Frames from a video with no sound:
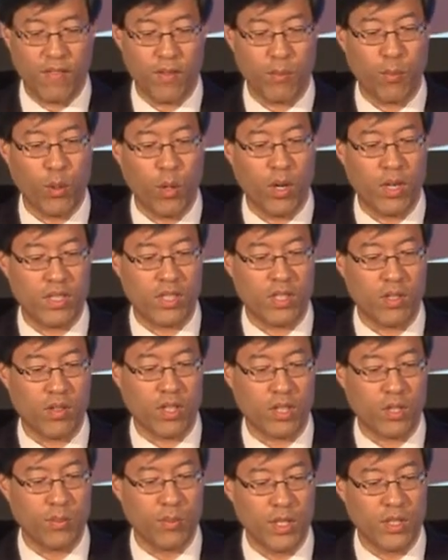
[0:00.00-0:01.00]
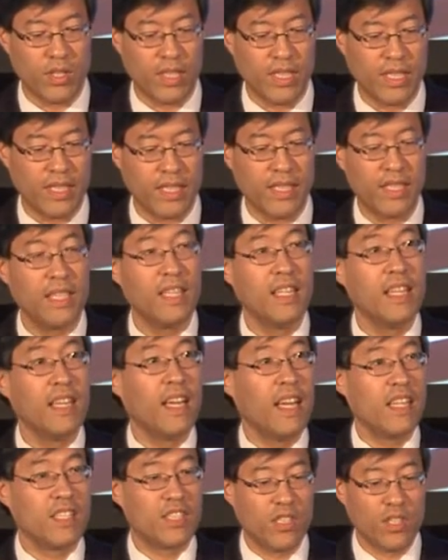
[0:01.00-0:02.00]
importance to our community.
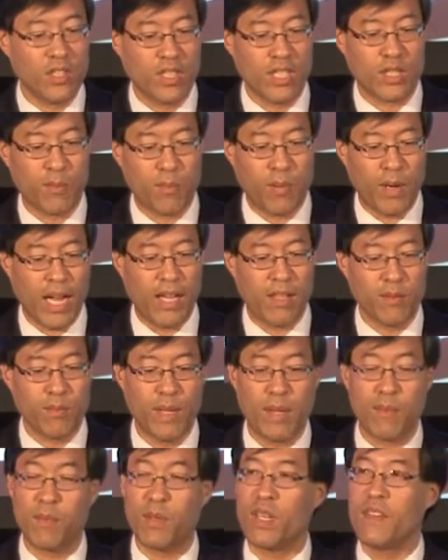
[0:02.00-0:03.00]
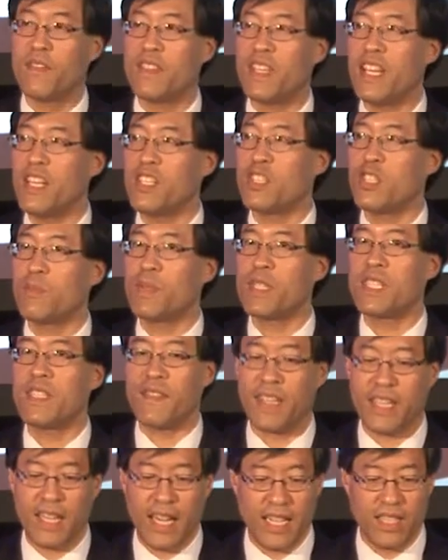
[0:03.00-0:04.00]
And certainly as a proud member of the Asian
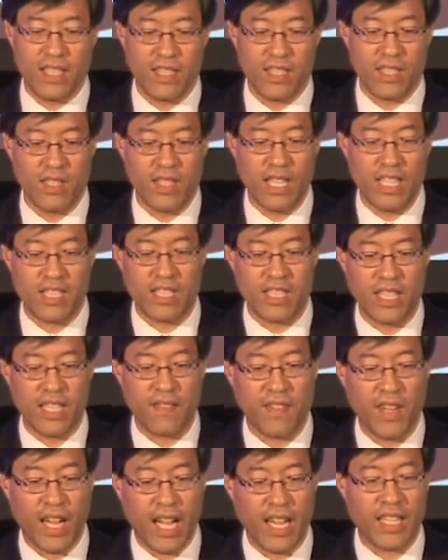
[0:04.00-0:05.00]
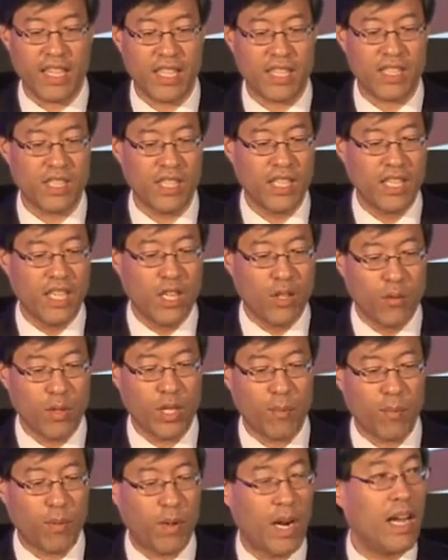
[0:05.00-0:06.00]
Pacific Islander Legislative Caucus,
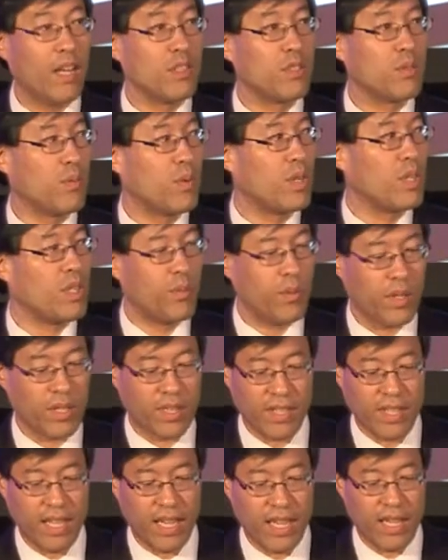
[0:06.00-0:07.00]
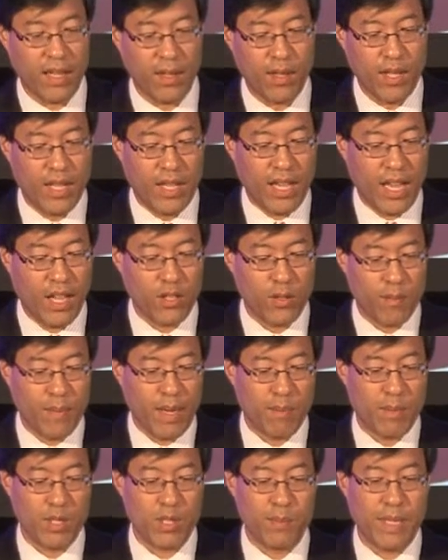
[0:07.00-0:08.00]
we are proud to work with other
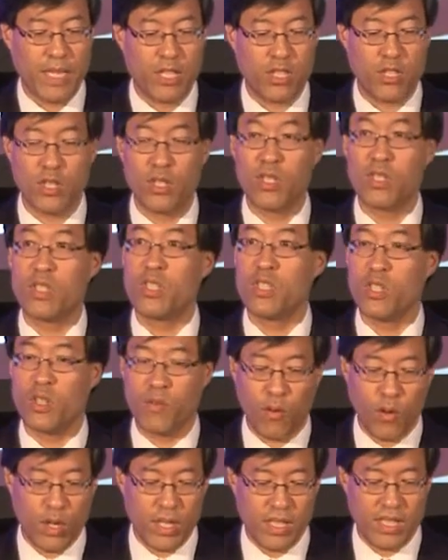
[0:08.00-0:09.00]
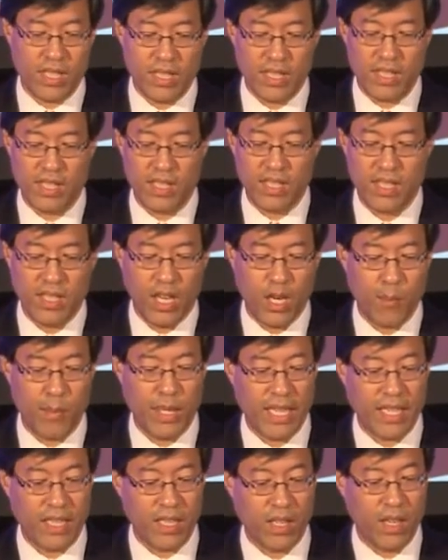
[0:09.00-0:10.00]
members to make sure your voices are
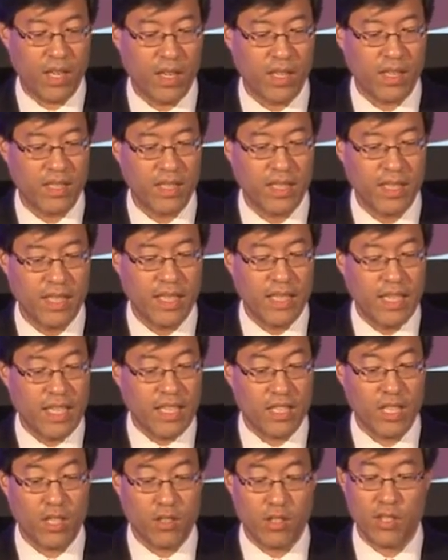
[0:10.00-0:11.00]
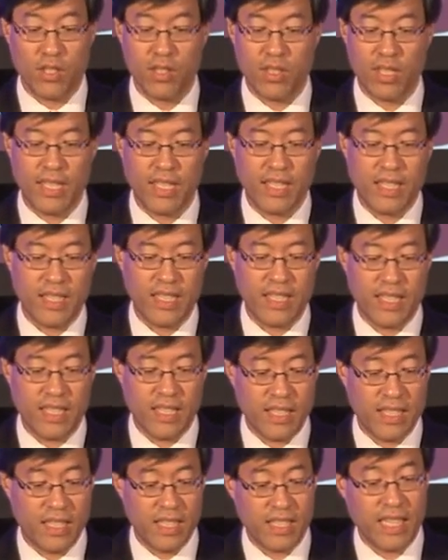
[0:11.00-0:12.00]
being heard. So certainly
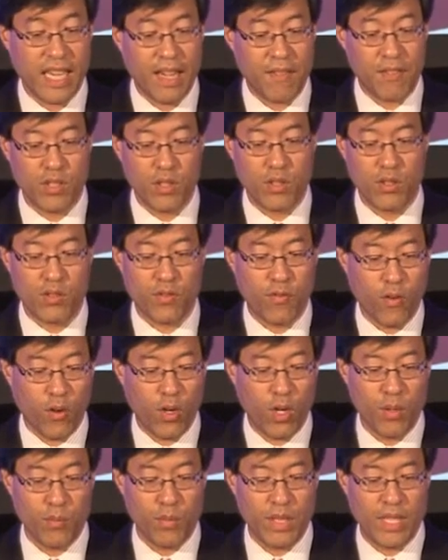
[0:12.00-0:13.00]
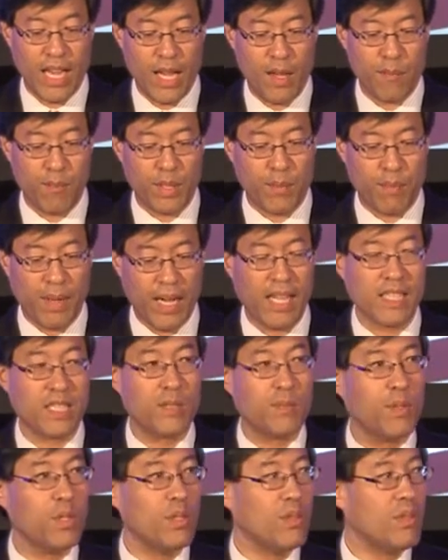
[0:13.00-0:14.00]
this afternoon's forum would not be
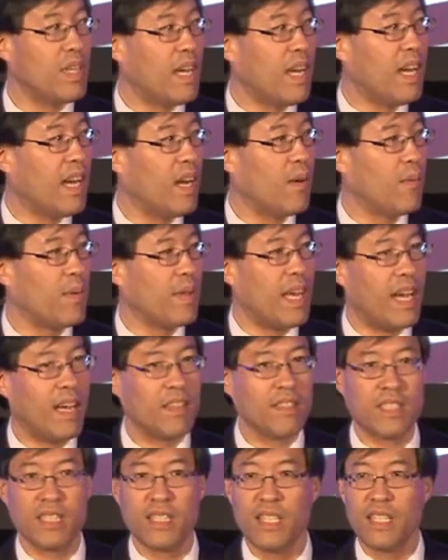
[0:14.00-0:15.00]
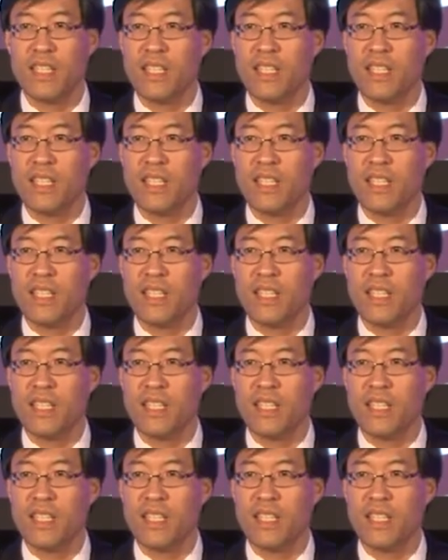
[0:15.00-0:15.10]
possible without